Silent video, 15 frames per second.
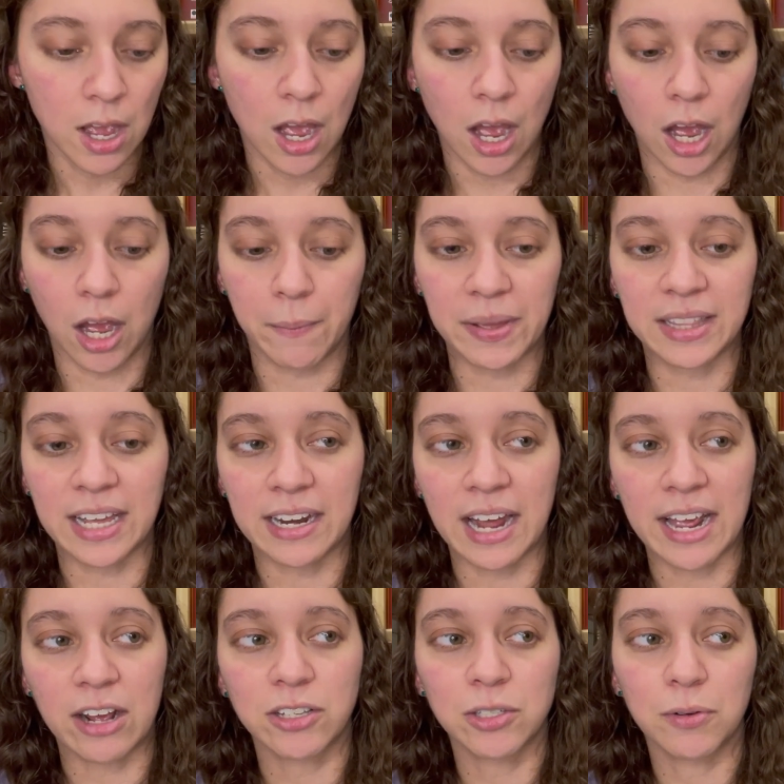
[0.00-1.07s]
And then
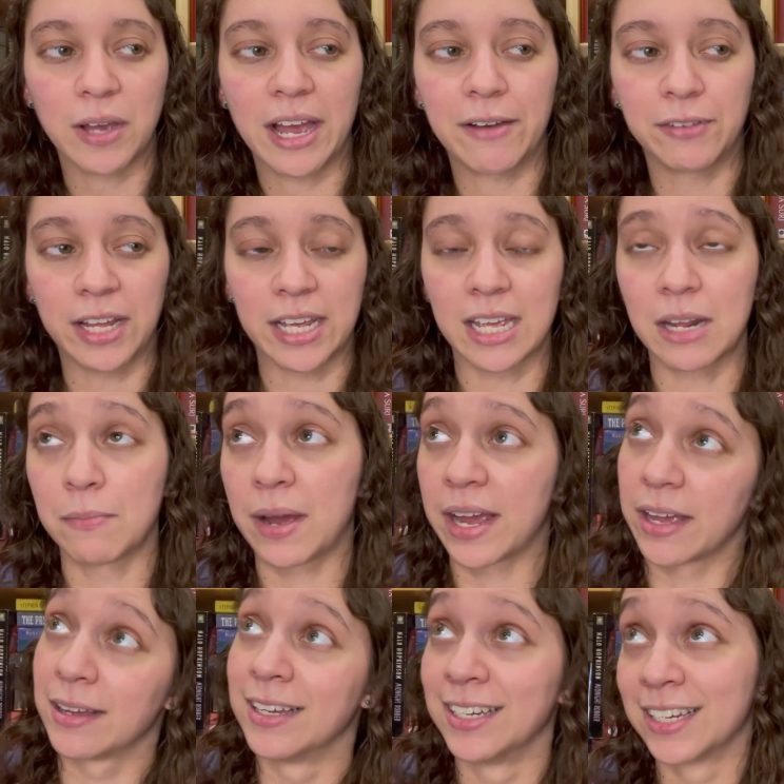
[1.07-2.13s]
I also have, like, in
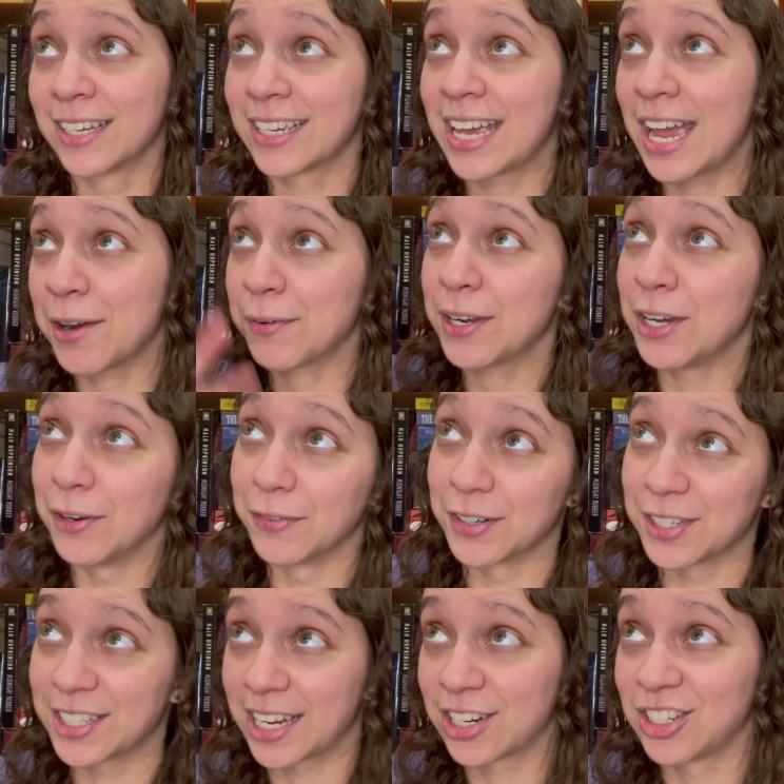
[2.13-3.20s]
my carryover
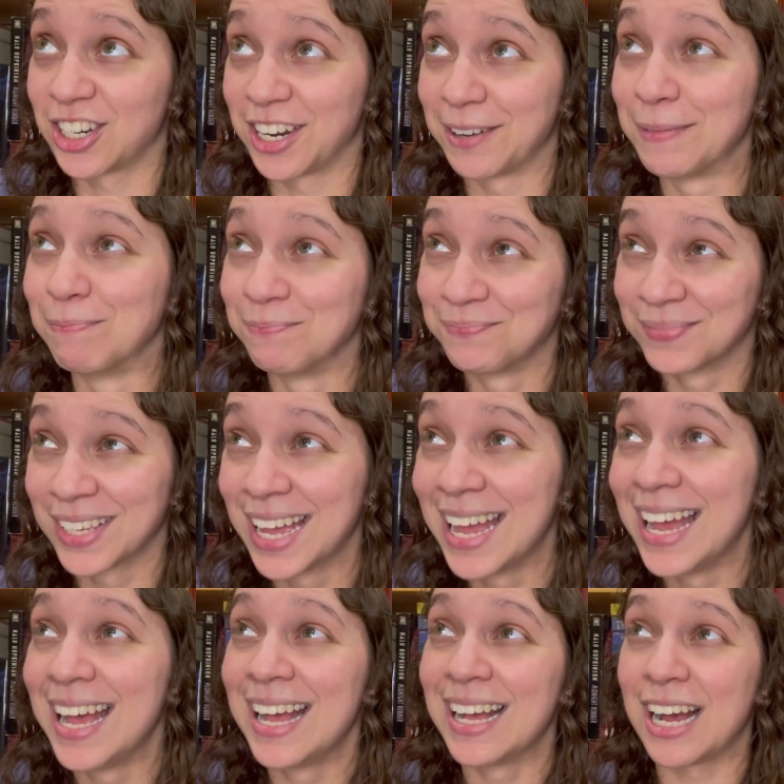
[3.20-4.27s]
section,
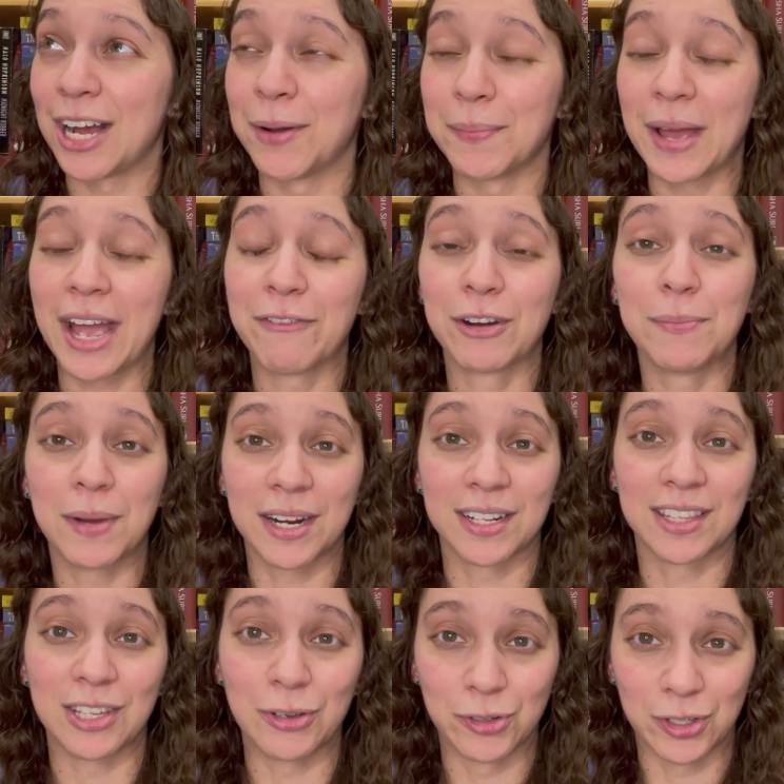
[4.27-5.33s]
every
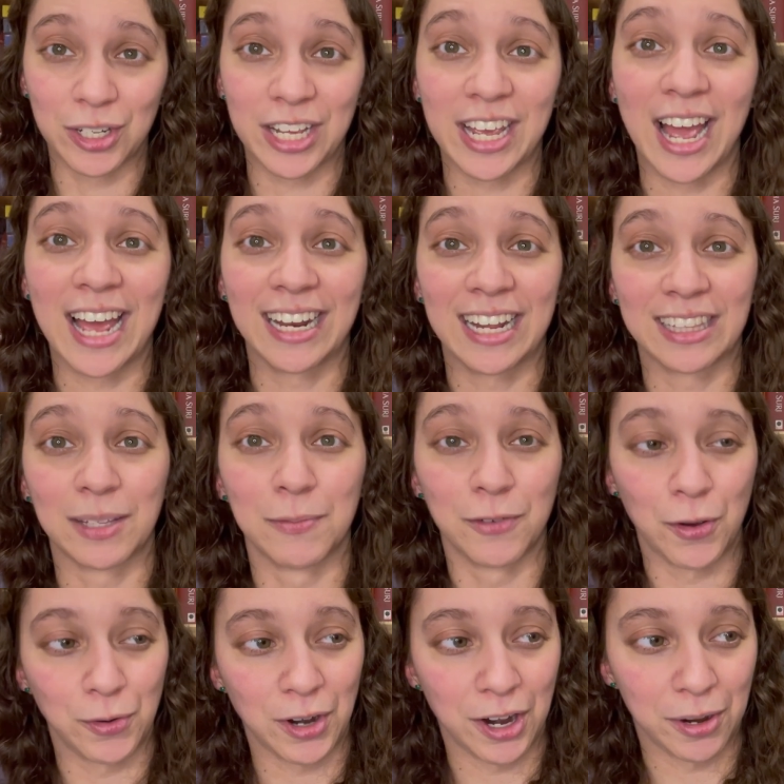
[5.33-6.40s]
month, usually, I let them
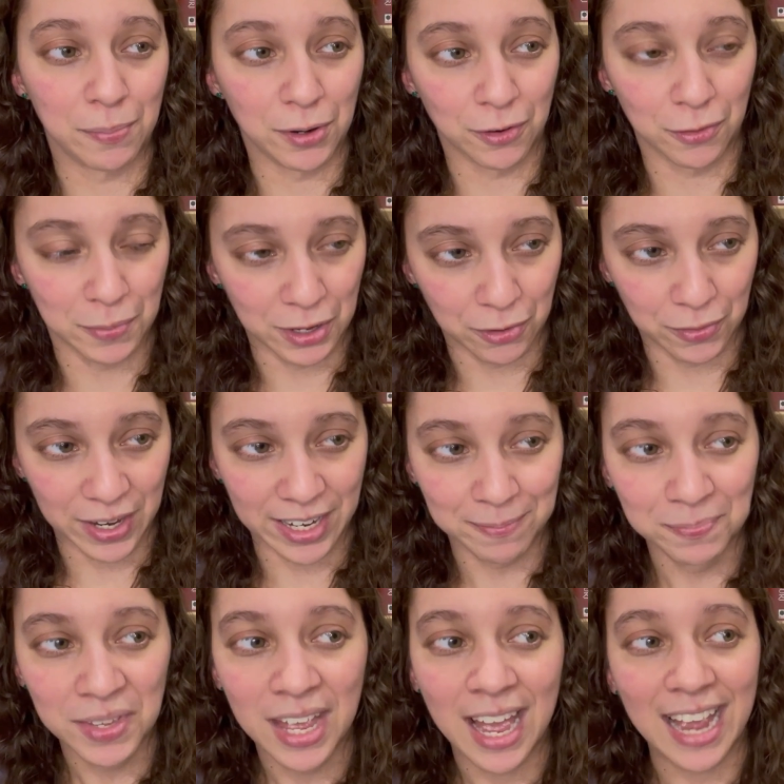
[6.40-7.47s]
vote on a book for me to read.
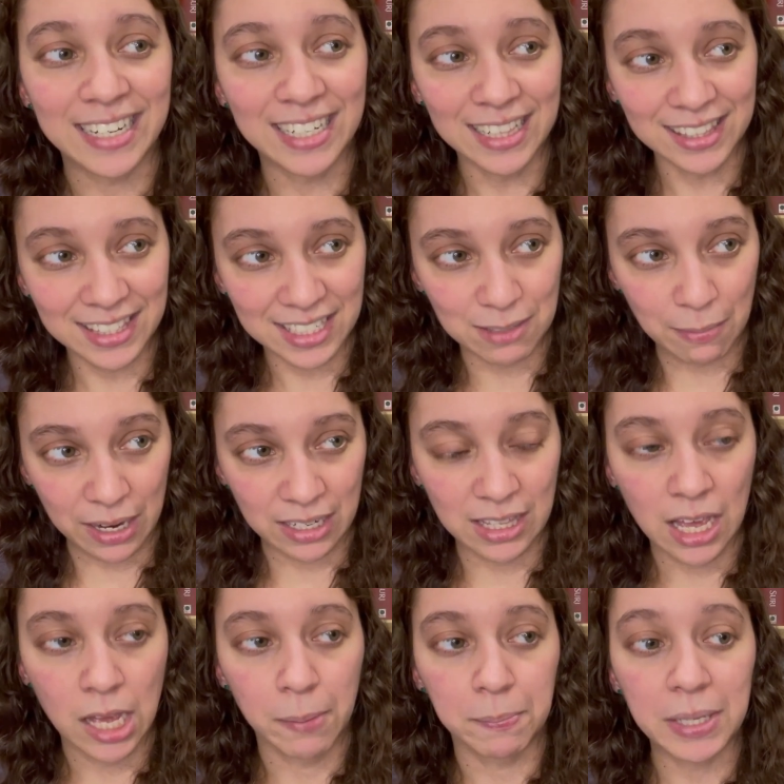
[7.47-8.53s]
I didn't this month
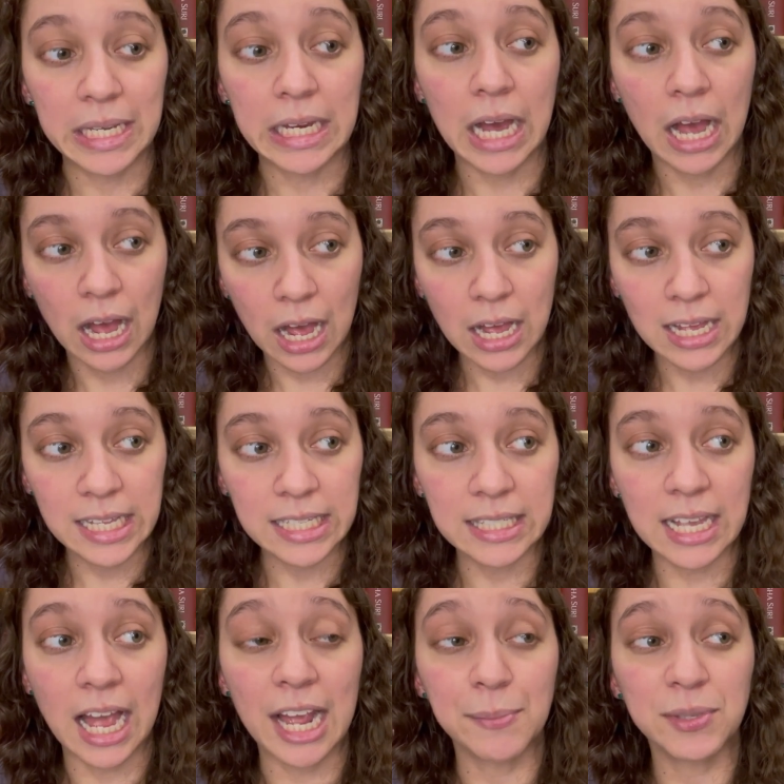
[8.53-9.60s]
because
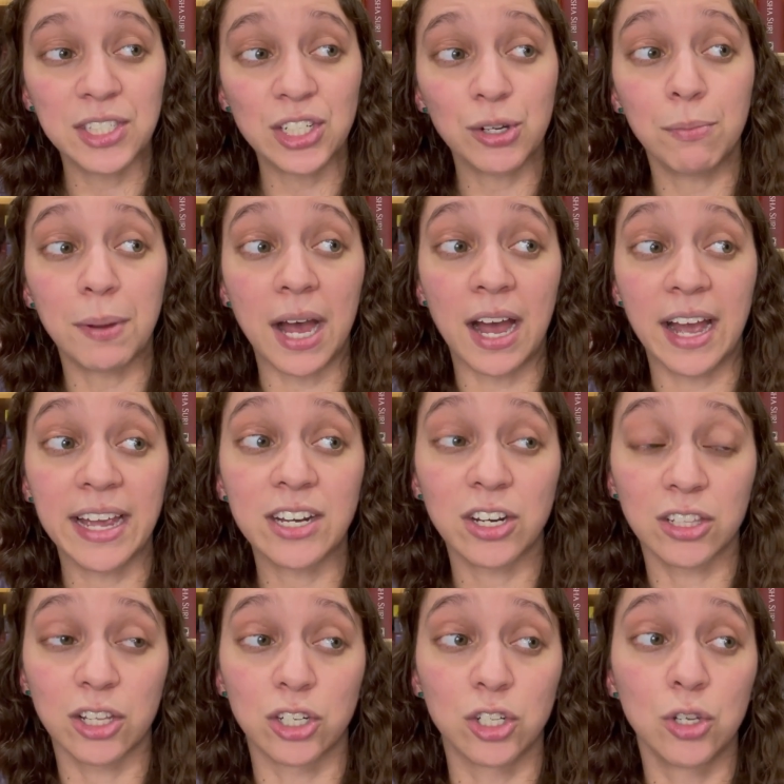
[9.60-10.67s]
I'm still behind
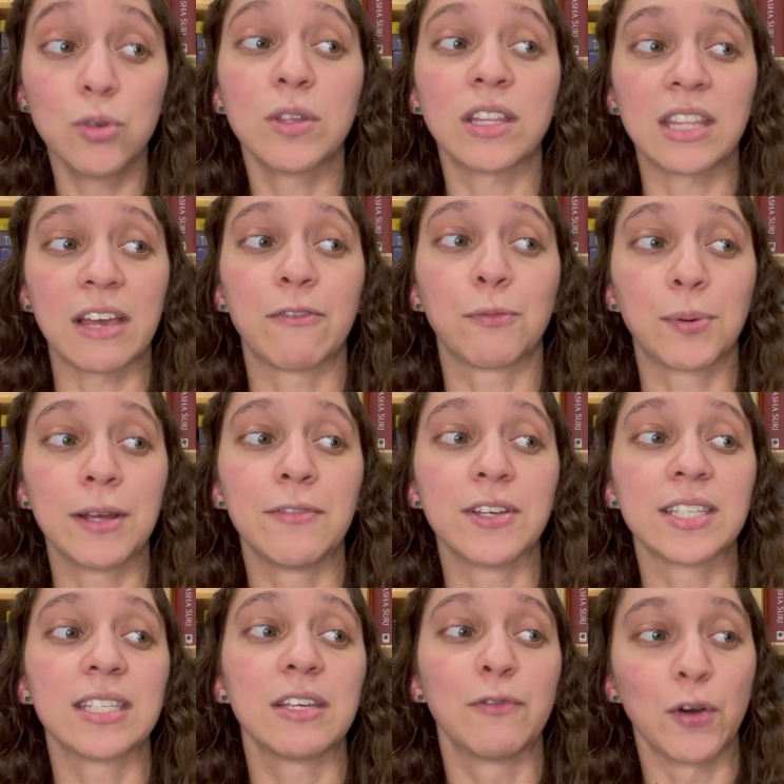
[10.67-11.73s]
on the two that they've
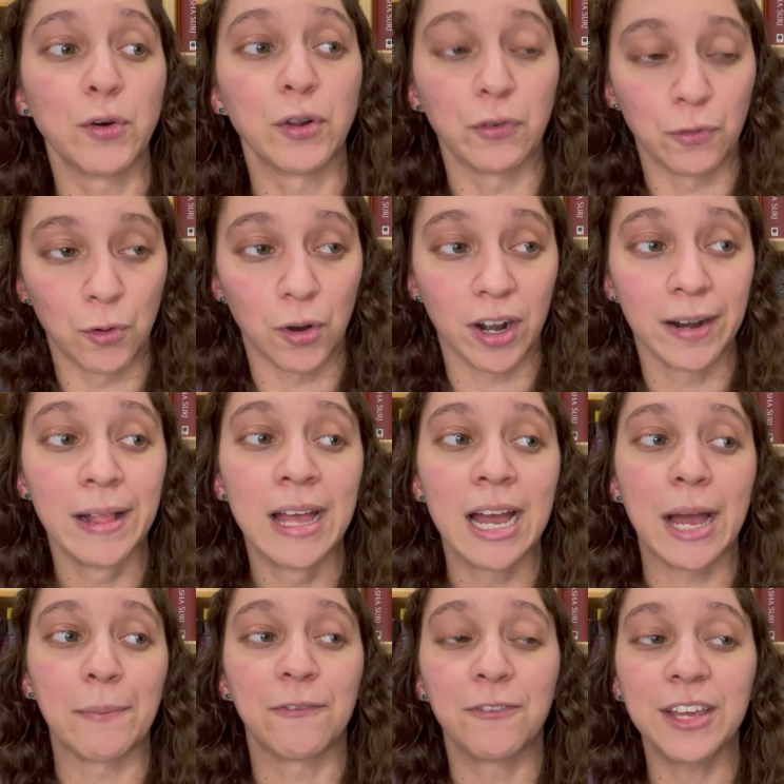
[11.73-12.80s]
previously voted for.
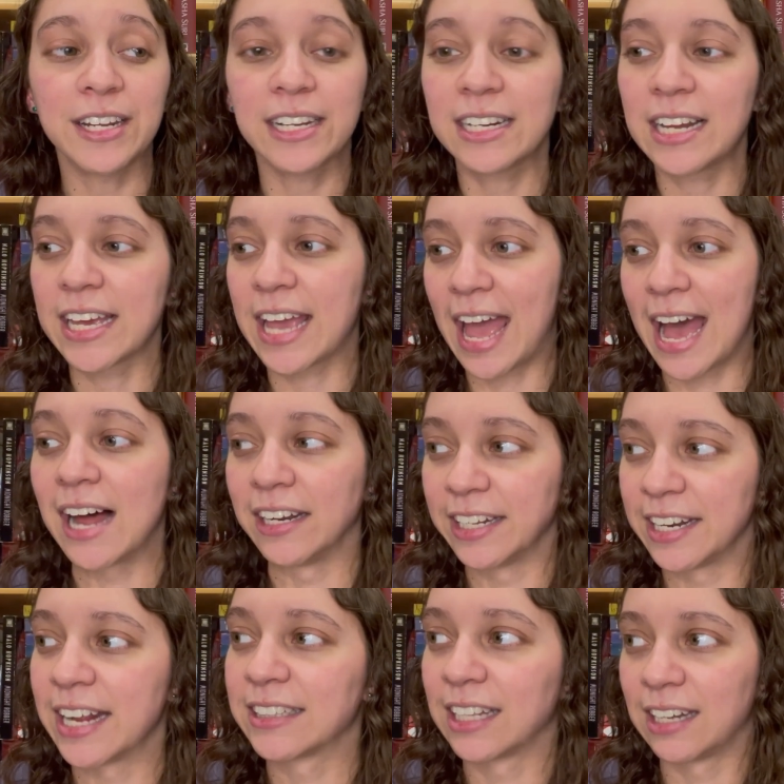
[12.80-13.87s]
I'm feeling like
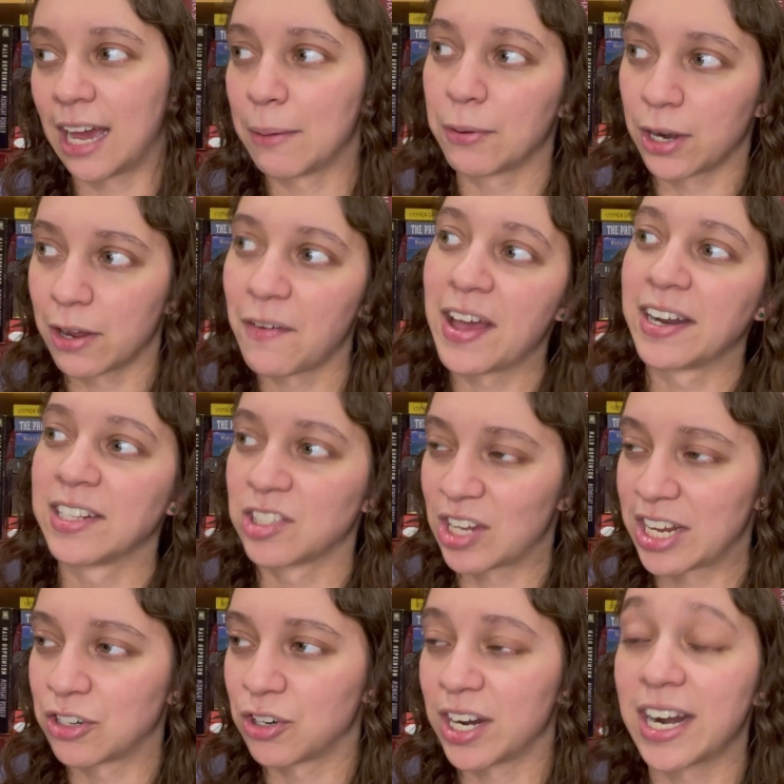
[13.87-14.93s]
Alan at the Library of
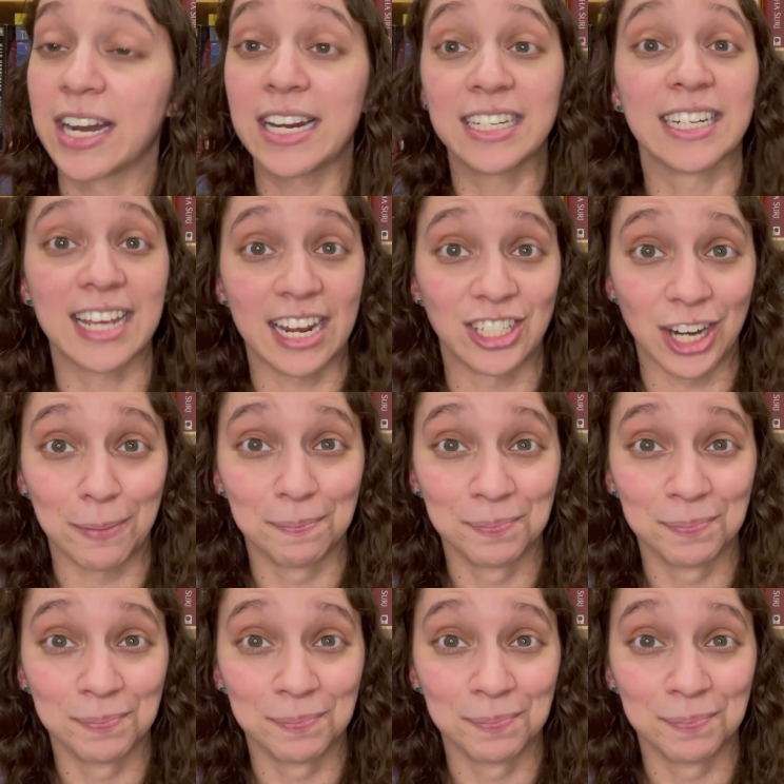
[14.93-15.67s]
Alexandria, and I need to catch up.